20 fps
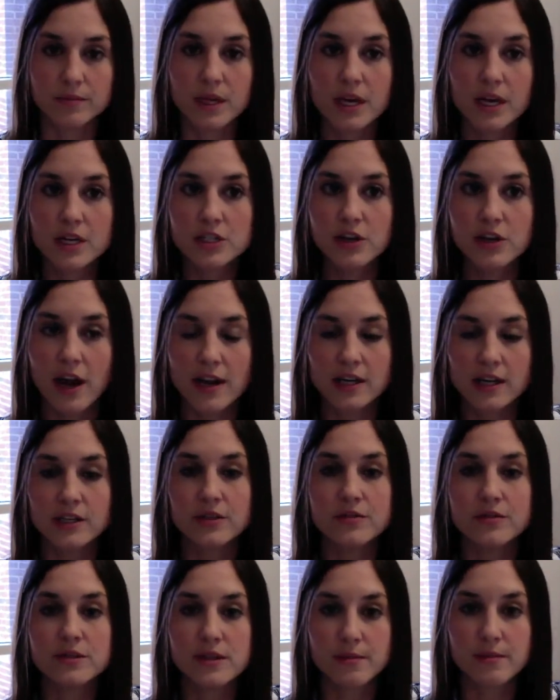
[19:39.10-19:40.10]
try to
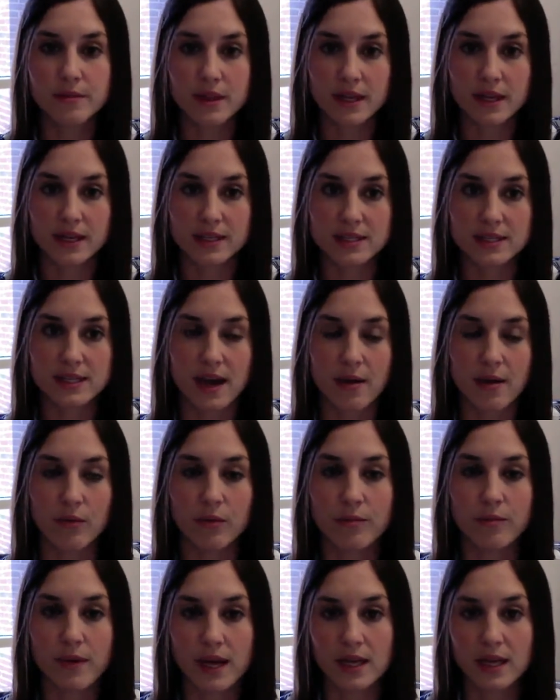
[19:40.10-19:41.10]
do some things that
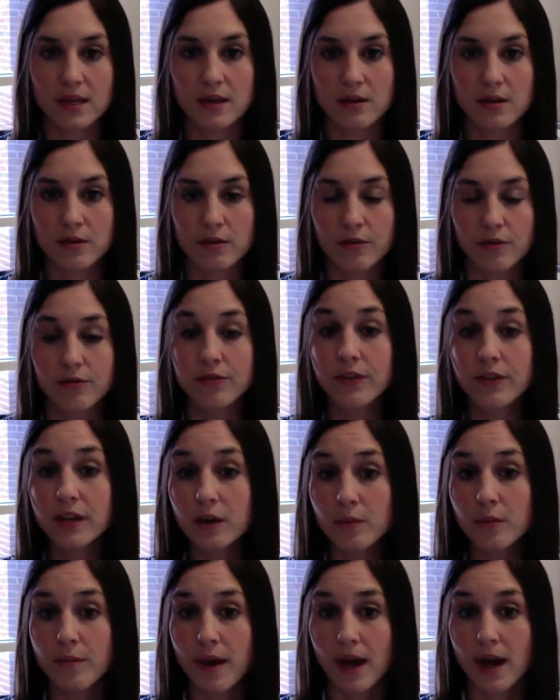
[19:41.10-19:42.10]
will make you
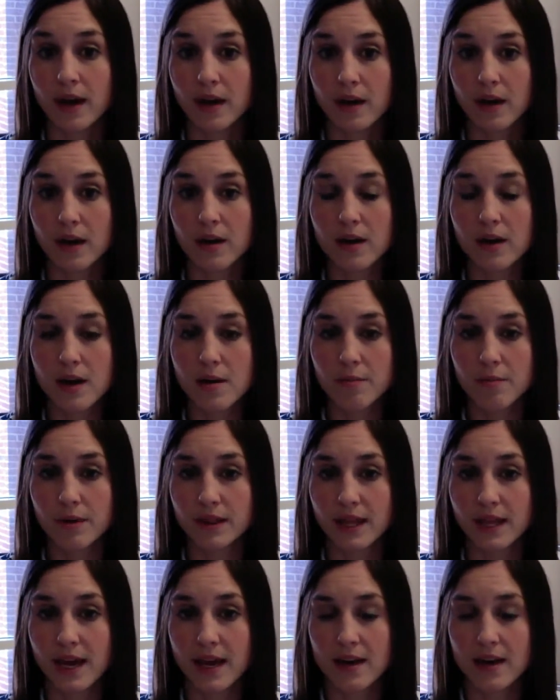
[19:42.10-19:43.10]
feel better, but
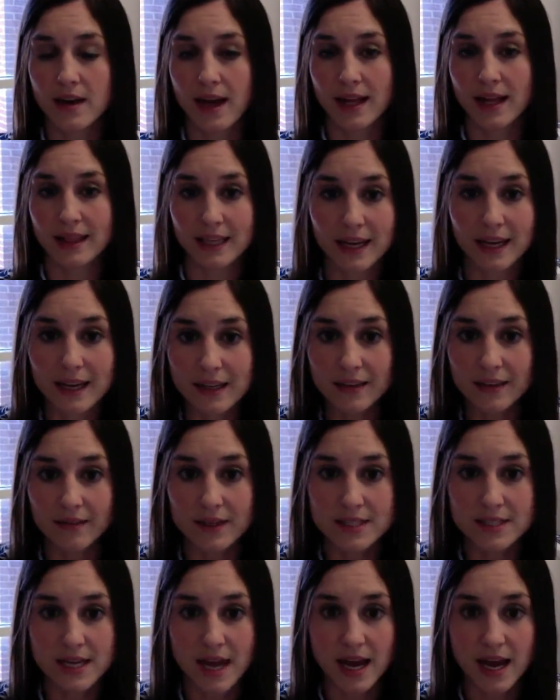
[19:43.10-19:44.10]
that at the end of
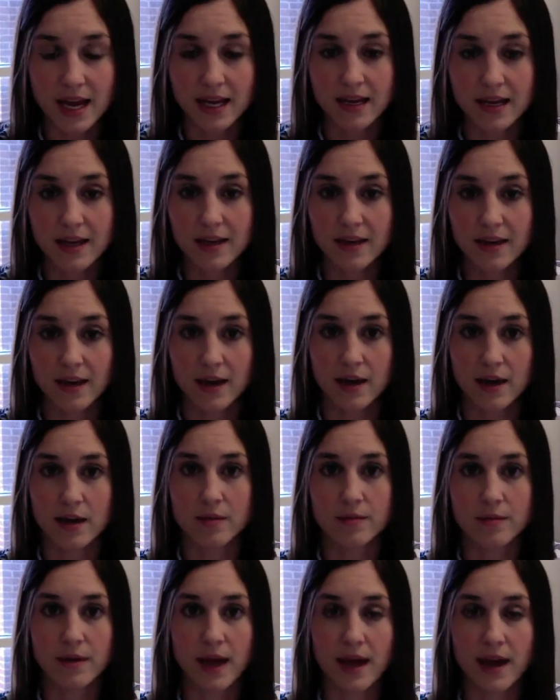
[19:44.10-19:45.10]
the day
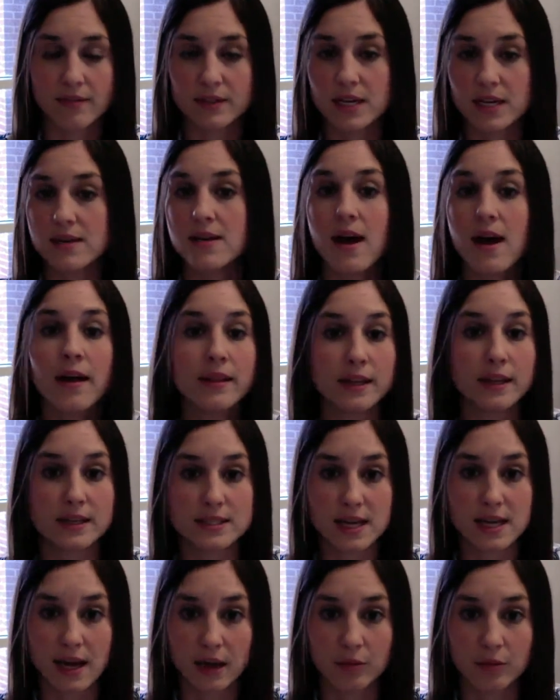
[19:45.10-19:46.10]
have done nothing
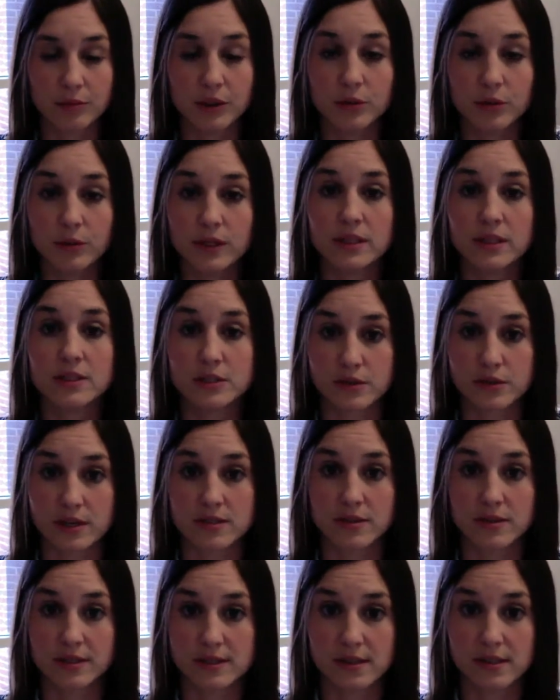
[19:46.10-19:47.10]
to help you with the
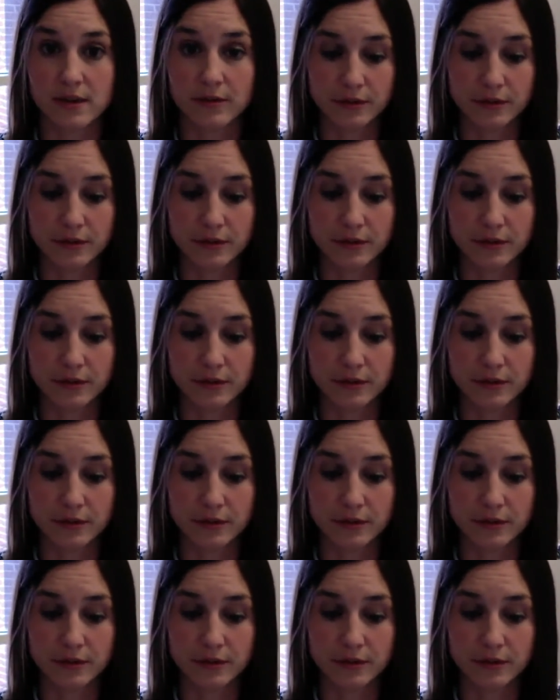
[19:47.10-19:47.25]
stressor itself.